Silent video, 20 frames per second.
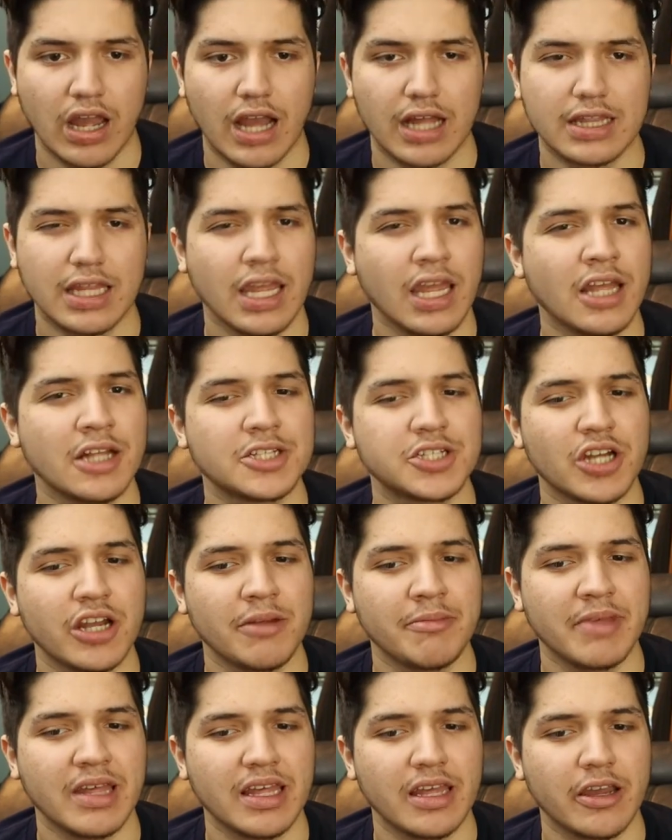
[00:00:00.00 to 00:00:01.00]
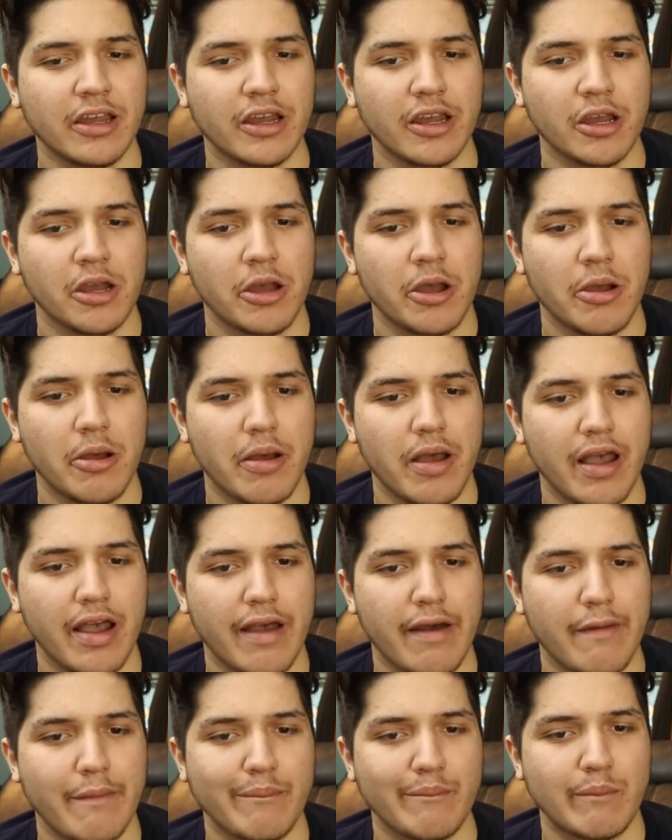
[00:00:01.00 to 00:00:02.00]
I think he's trying to make it
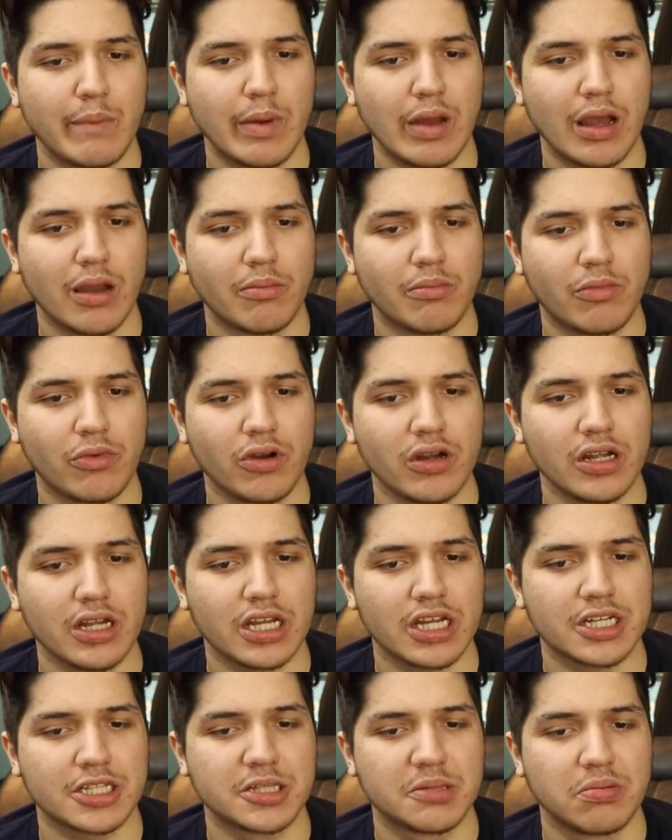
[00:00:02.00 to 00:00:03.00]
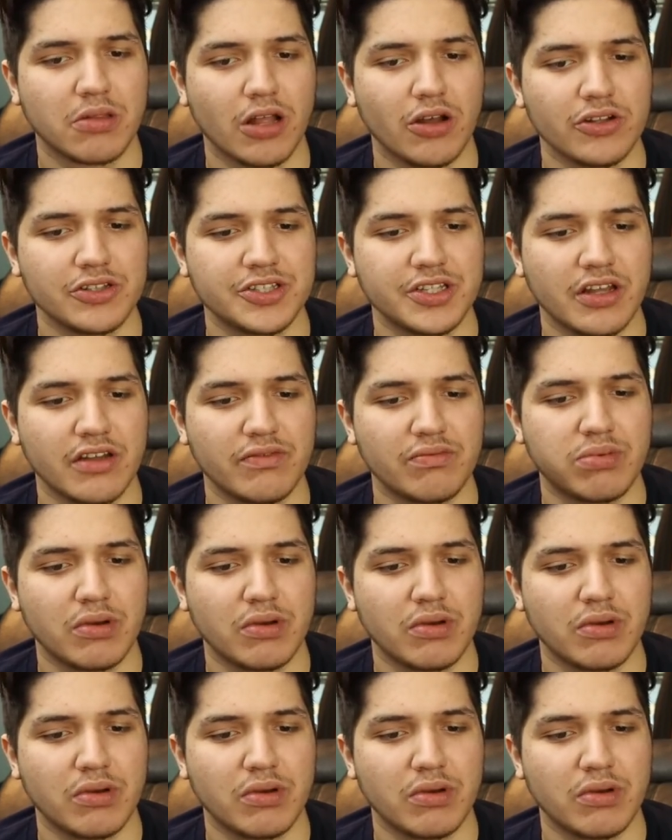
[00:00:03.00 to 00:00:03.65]
more explosive,